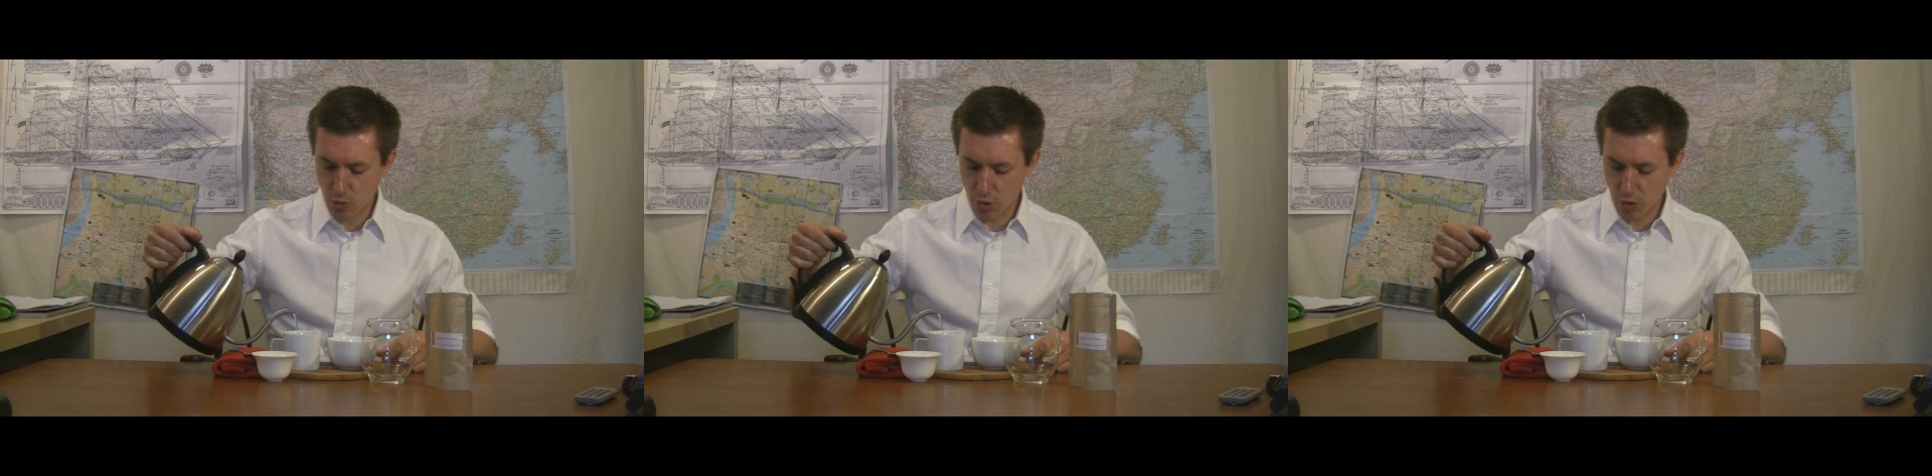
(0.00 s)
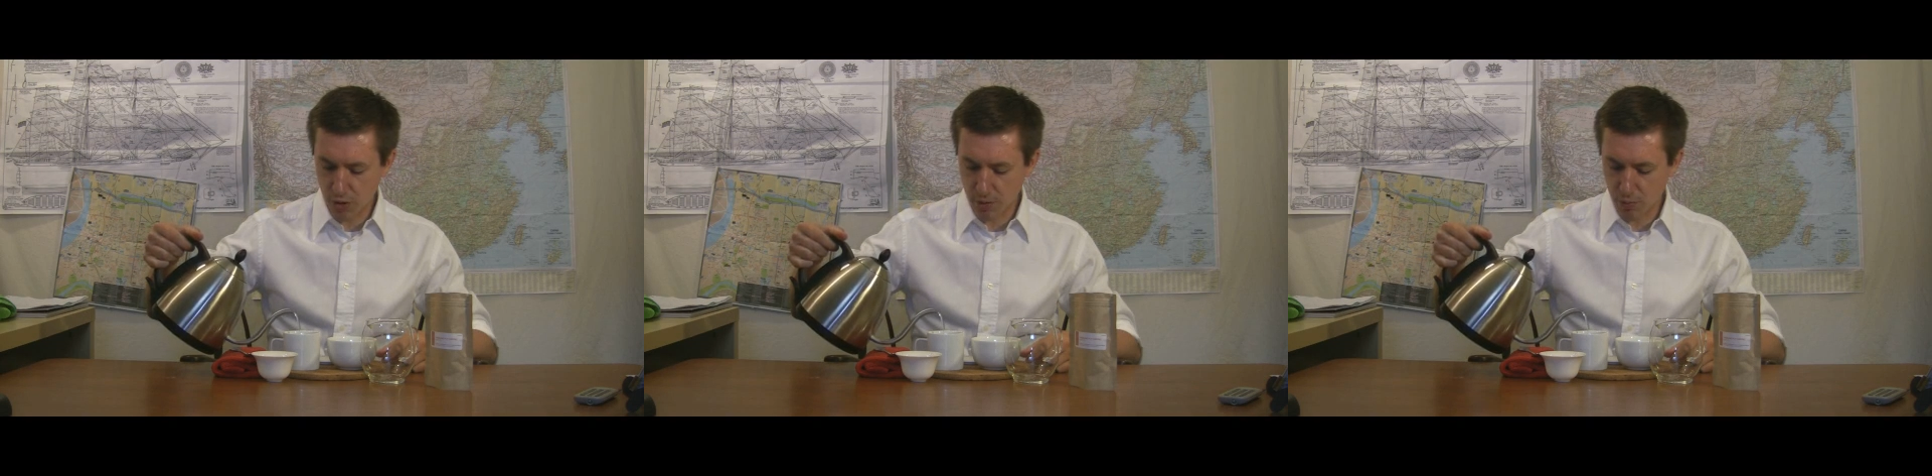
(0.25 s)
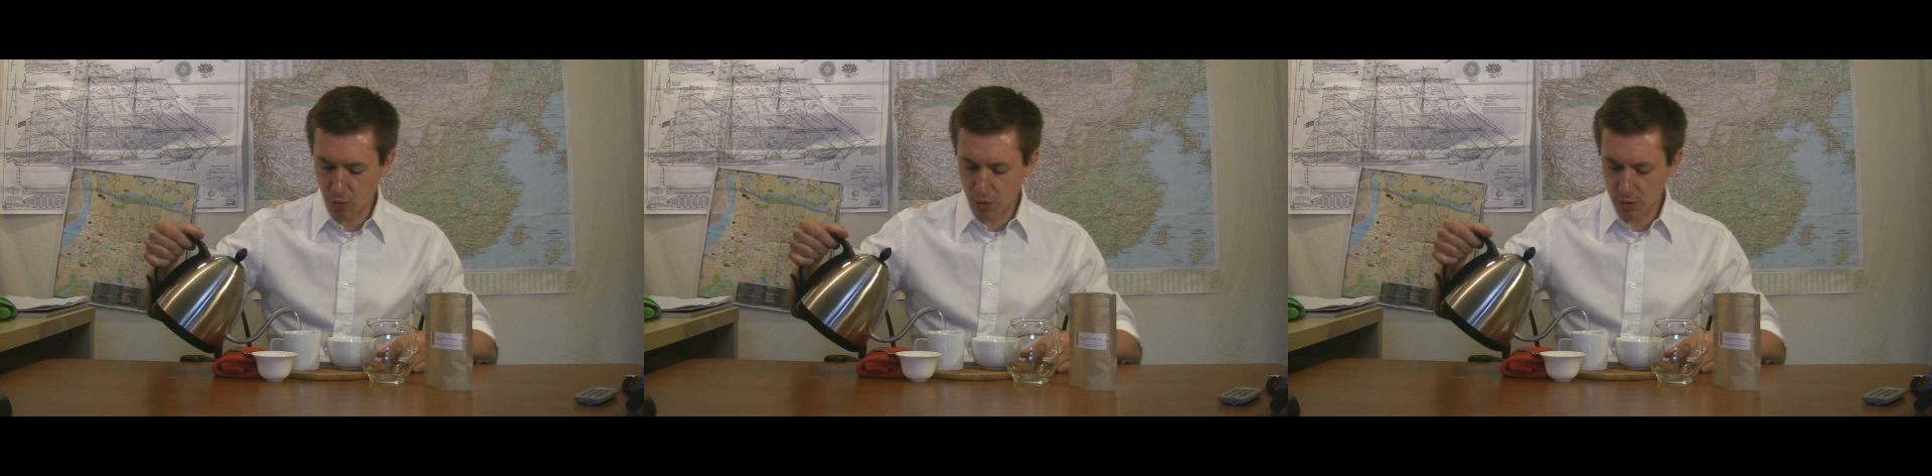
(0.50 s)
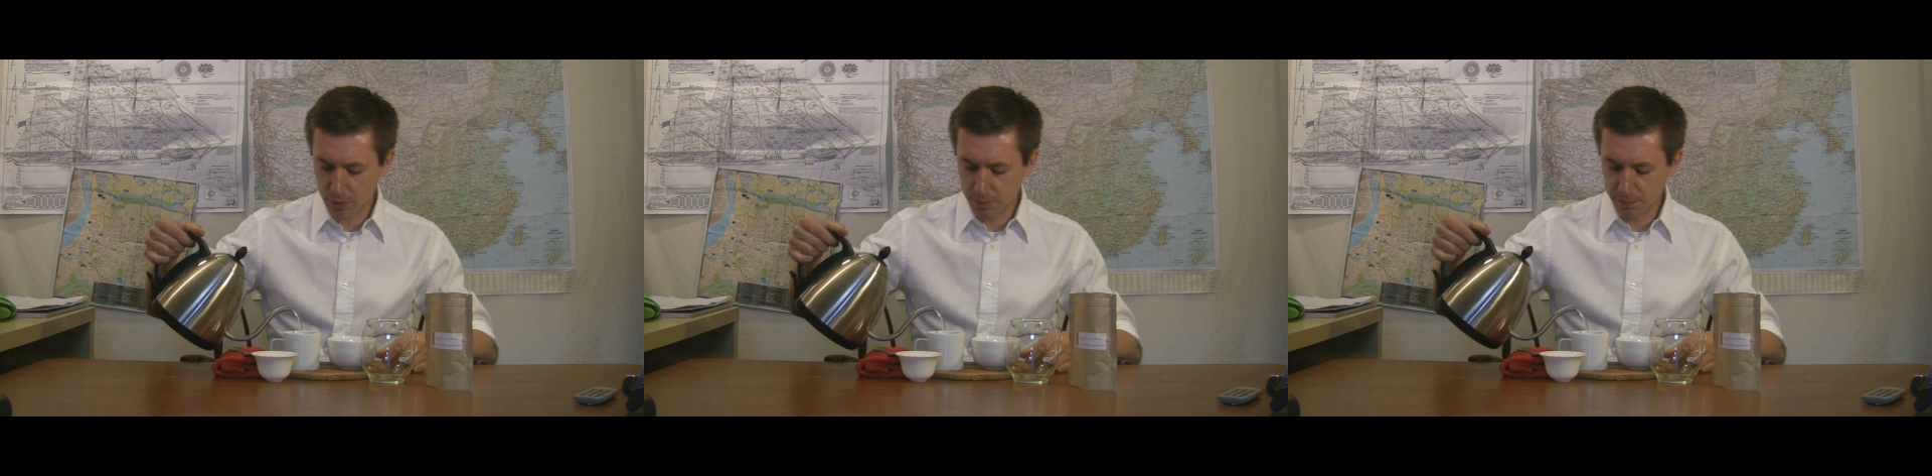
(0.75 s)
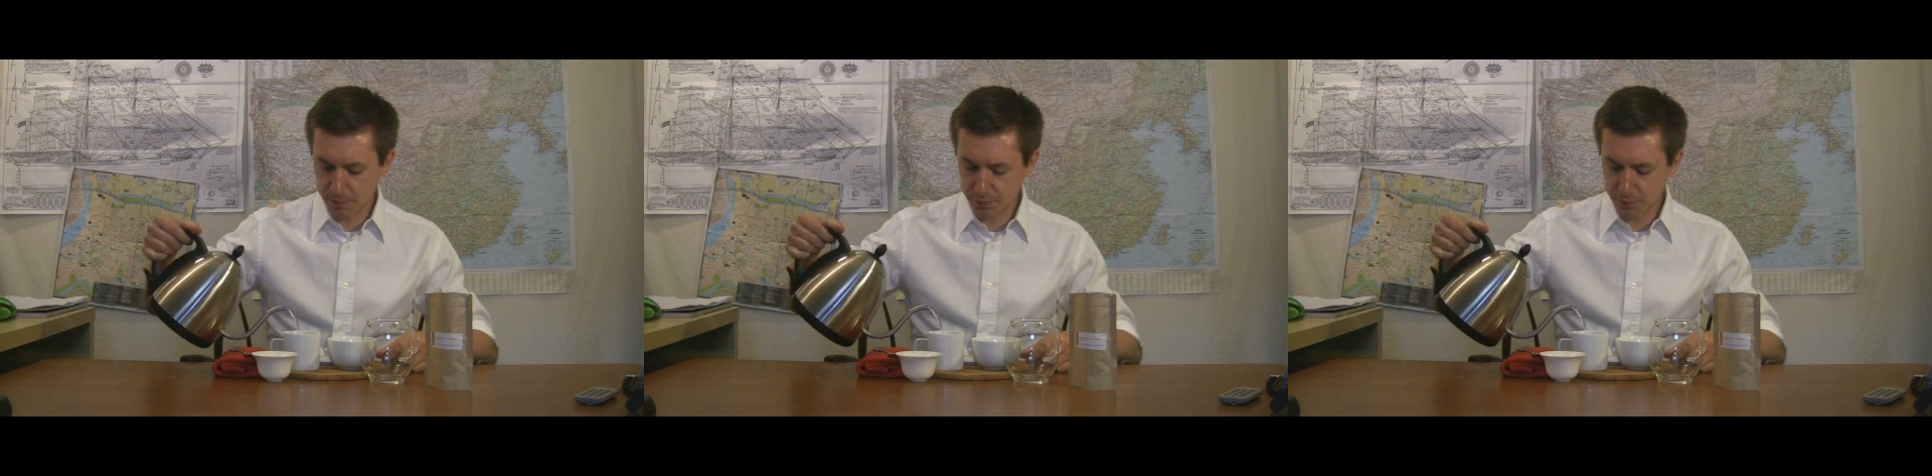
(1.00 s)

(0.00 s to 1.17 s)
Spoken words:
rolling boil.